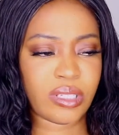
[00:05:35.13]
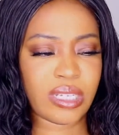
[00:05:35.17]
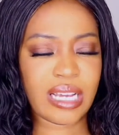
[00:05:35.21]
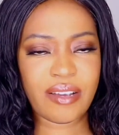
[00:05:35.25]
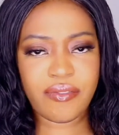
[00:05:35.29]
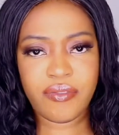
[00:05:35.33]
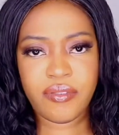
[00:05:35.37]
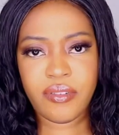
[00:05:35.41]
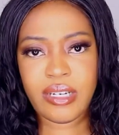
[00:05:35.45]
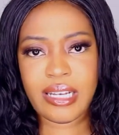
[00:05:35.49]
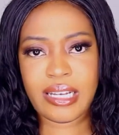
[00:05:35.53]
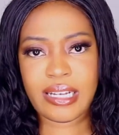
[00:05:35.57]
I
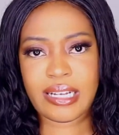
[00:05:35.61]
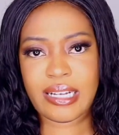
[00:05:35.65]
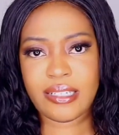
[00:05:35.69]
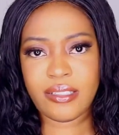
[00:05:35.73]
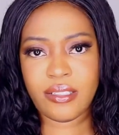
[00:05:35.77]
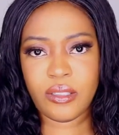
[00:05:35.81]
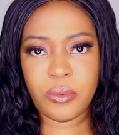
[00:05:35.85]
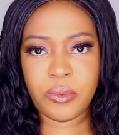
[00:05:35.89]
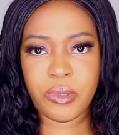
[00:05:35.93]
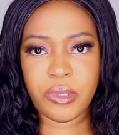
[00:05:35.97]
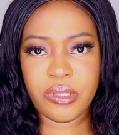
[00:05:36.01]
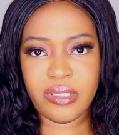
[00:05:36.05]
feel like at
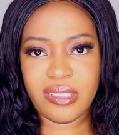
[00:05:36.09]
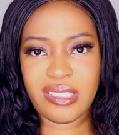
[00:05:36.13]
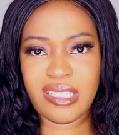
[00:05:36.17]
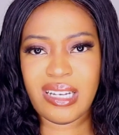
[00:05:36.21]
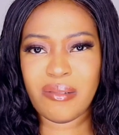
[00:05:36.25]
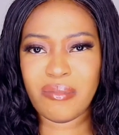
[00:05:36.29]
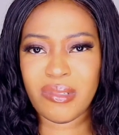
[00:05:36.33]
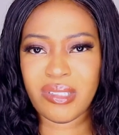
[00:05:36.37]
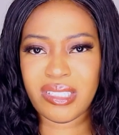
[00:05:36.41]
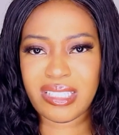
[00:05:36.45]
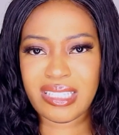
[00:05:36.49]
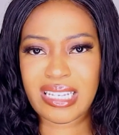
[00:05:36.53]
this point in
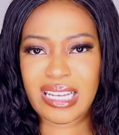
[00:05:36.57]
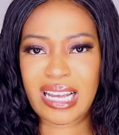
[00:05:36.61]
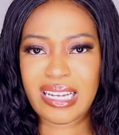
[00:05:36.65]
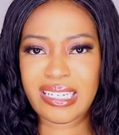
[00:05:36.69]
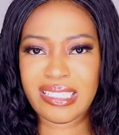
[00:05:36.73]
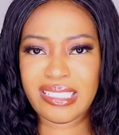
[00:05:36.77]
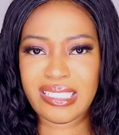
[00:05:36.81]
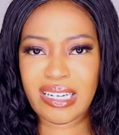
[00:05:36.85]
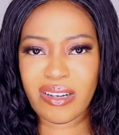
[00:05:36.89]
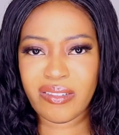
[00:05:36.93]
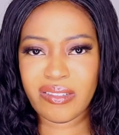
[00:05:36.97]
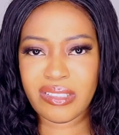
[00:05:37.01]
time, it's
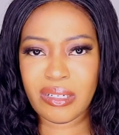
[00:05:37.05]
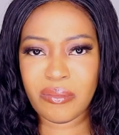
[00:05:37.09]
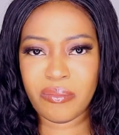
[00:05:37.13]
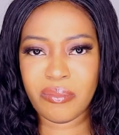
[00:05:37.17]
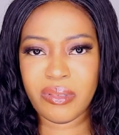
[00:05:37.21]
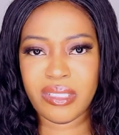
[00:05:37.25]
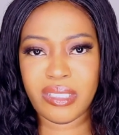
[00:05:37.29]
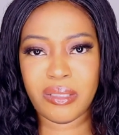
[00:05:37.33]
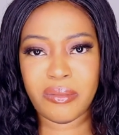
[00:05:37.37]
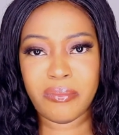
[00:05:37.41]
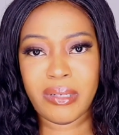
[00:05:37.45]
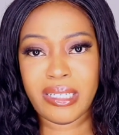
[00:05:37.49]
dying down a
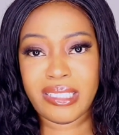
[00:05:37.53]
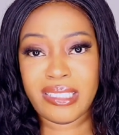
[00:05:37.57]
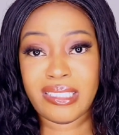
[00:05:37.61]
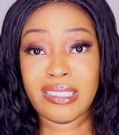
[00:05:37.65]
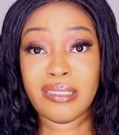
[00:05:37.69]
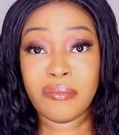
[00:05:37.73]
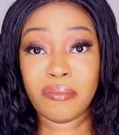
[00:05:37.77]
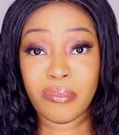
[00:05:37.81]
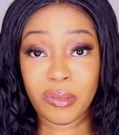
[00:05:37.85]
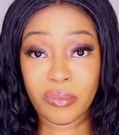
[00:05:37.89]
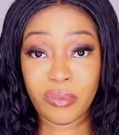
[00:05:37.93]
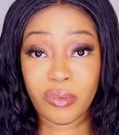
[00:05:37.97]
bit, but
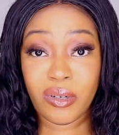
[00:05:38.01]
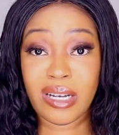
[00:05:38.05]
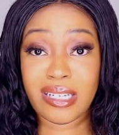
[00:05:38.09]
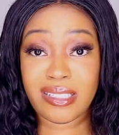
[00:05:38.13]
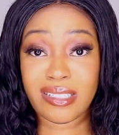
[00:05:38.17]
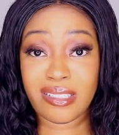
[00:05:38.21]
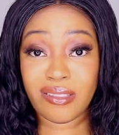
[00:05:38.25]
people are